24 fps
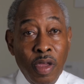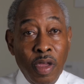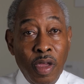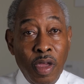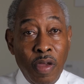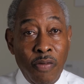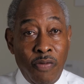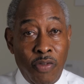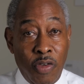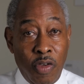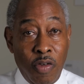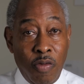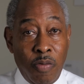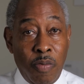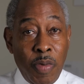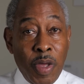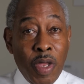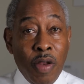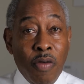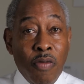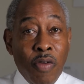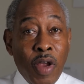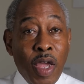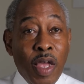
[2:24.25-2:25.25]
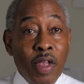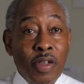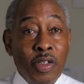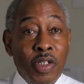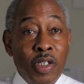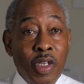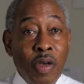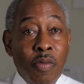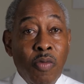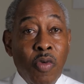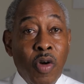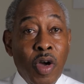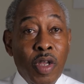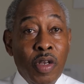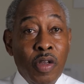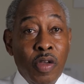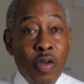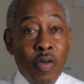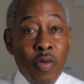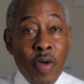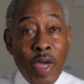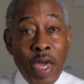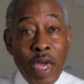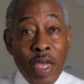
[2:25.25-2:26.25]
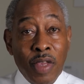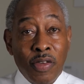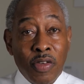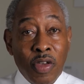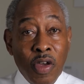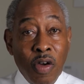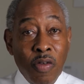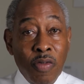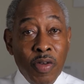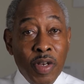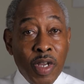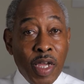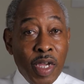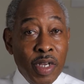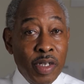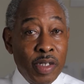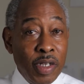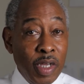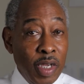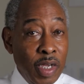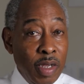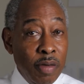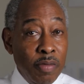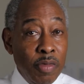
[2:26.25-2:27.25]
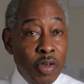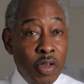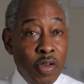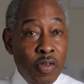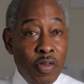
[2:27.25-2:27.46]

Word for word: If you've been around someone who has COVID-19,